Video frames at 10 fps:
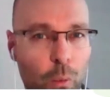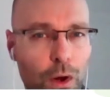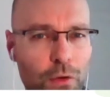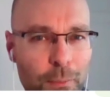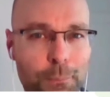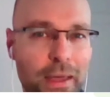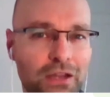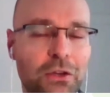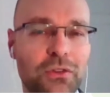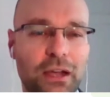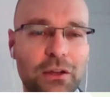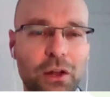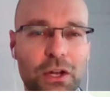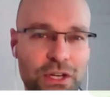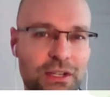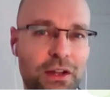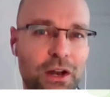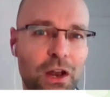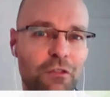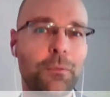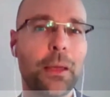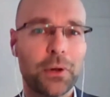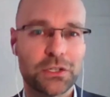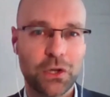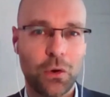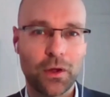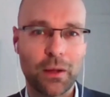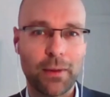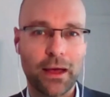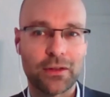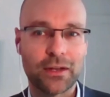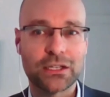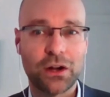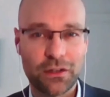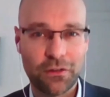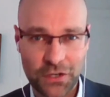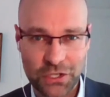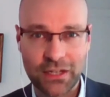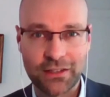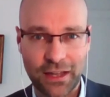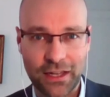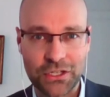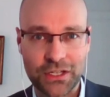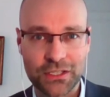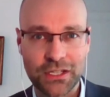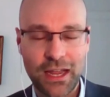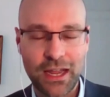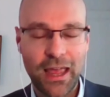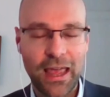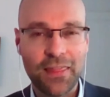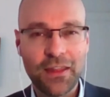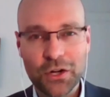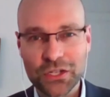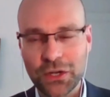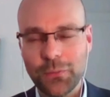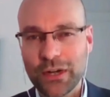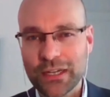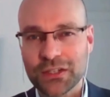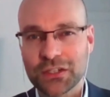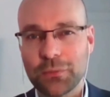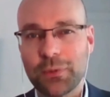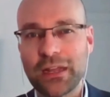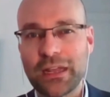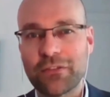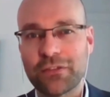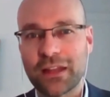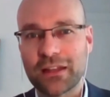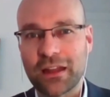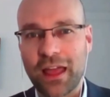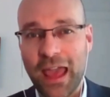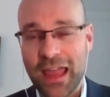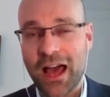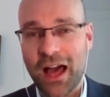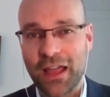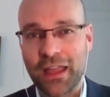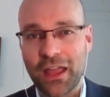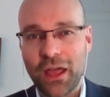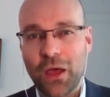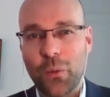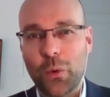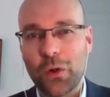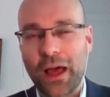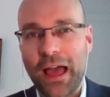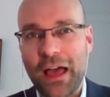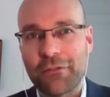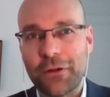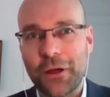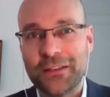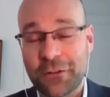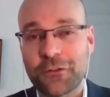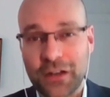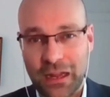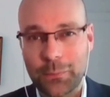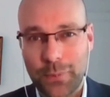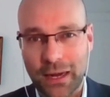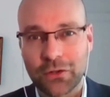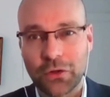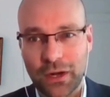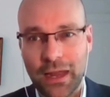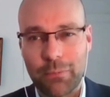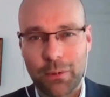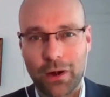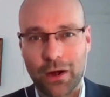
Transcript: One of the big new technologies that a lot of people are talking about is artificial intelligence. And there are some reasons to believe that AI will have a different impact on the labor